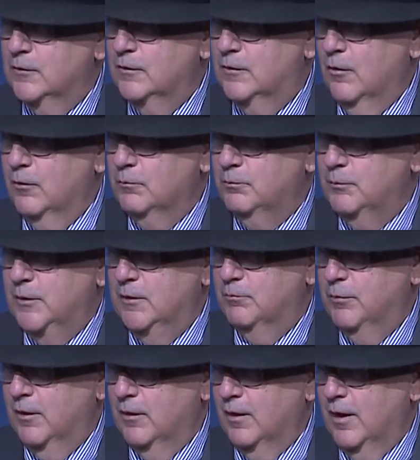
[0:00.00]
Don't be
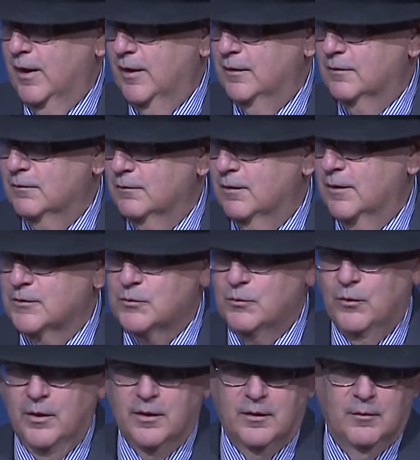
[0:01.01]
polite. That's
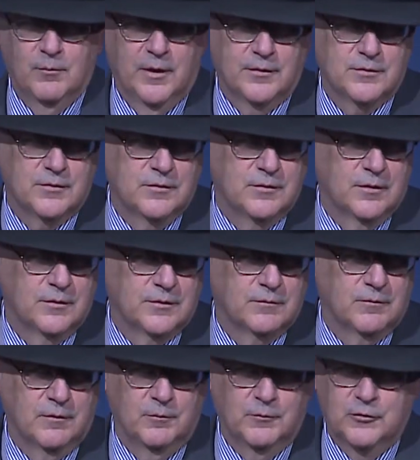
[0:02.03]
one of the messages
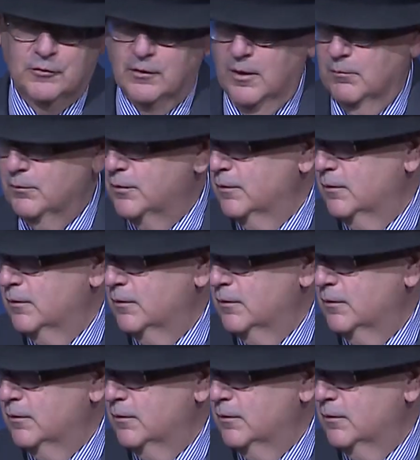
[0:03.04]
from Trump.